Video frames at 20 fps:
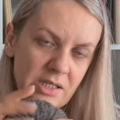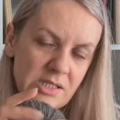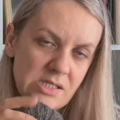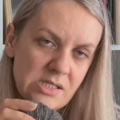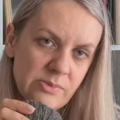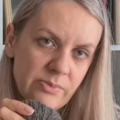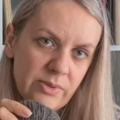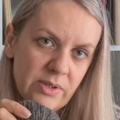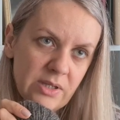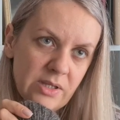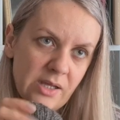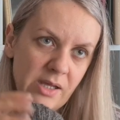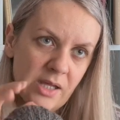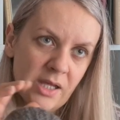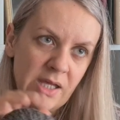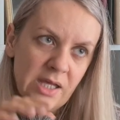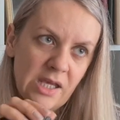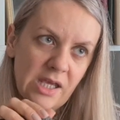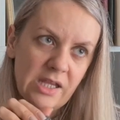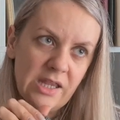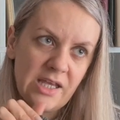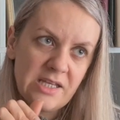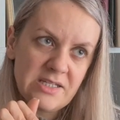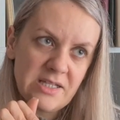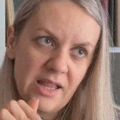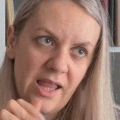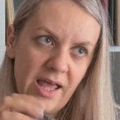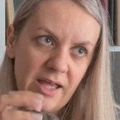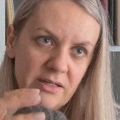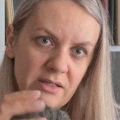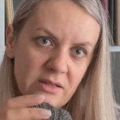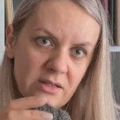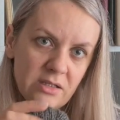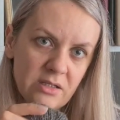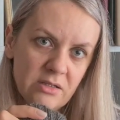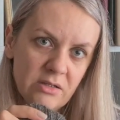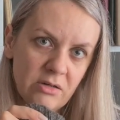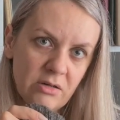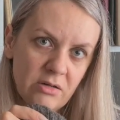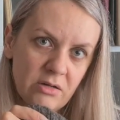It has
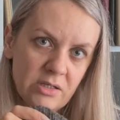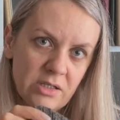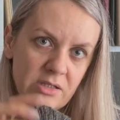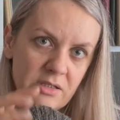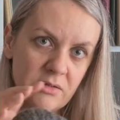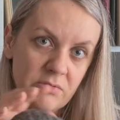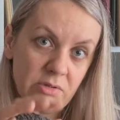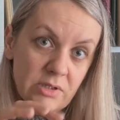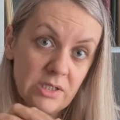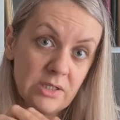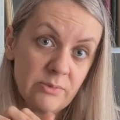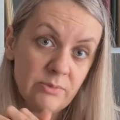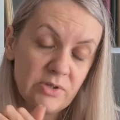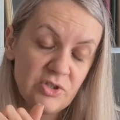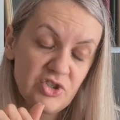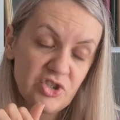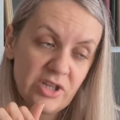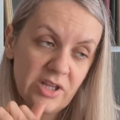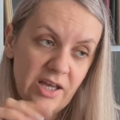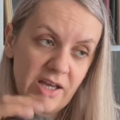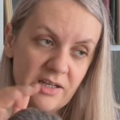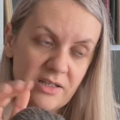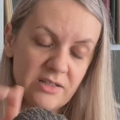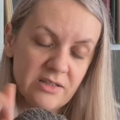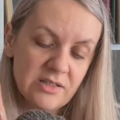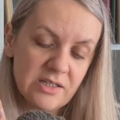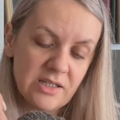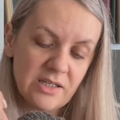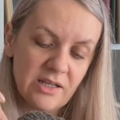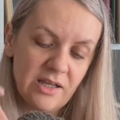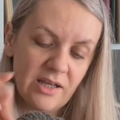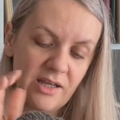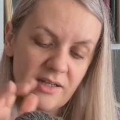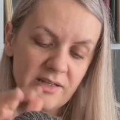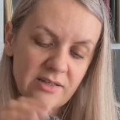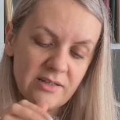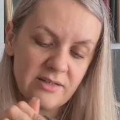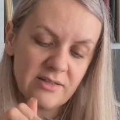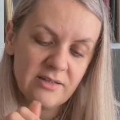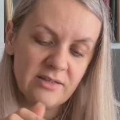lanolin on it, quite much lanolin,
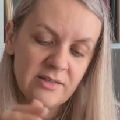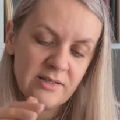and